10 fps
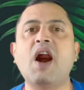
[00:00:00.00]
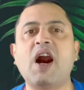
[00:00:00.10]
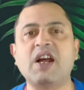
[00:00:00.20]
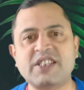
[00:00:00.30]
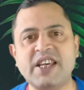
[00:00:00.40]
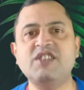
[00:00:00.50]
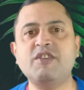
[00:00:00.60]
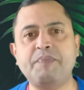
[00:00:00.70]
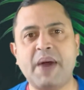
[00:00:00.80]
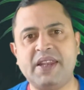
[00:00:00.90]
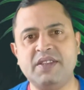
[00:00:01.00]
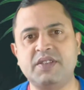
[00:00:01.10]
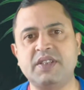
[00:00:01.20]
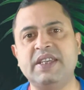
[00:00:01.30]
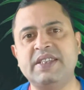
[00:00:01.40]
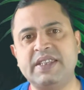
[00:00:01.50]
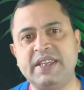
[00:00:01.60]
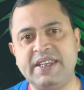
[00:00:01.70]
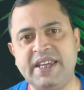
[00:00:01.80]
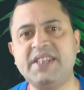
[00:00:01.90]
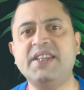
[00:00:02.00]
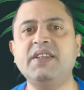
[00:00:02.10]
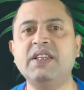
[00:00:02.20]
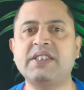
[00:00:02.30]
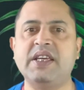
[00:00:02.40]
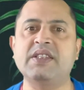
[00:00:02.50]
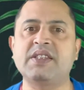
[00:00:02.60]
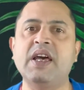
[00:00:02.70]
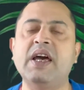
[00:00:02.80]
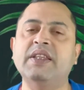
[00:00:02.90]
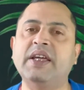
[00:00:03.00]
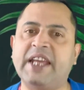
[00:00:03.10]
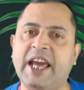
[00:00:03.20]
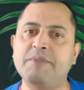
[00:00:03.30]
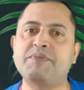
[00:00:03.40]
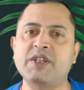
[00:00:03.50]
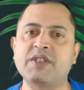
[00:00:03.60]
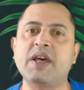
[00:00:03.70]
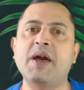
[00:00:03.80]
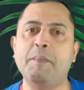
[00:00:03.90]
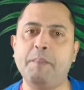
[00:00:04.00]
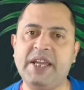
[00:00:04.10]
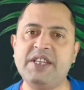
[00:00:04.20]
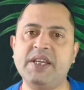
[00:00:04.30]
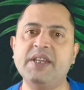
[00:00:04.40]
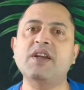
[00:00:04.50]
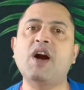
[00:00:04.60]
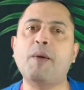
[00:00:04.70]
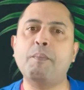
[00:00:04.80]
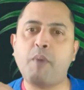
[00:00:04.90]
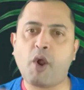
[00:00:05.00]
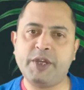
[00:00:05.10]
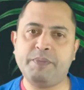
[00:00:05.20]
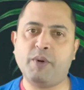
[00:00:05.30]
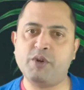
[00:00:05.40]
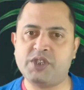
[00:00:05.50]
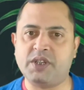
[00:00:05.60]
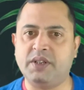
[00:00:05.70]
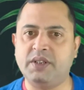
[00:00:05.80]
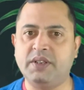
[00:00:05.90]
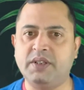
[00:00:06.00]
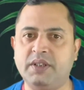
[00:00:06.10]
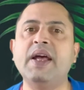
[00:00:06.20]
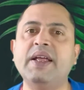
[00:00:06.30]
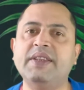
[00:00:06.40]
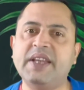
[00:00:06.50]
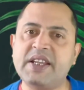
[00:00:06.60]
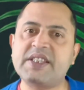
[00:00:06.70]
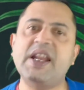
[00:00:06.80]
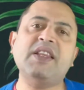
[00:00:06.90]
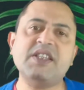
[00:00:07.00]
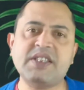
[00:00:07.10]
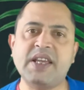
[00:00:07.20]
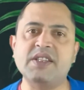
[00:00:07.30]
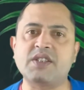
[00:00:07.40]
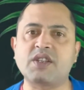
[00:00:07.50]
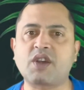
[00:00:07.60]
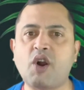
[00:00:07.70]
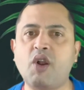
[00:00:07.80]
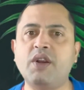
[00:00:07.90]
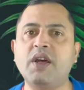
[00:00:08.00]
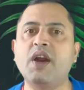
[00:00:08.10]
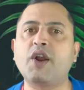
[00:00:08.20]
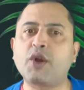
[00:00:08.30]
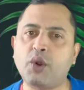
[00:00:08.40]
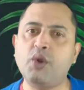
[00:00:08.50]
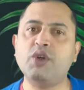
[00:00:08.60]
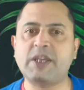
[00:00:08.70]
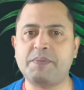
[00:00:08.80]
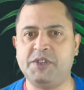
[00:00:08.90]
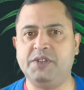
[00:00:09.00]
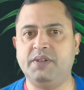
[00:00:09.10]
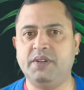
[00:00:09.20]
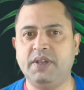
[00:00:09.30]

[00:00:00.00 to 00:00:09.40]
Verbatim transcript: Our sense of balance is yet another sense that helps us maintain our body posture. There is another sense called chronoception.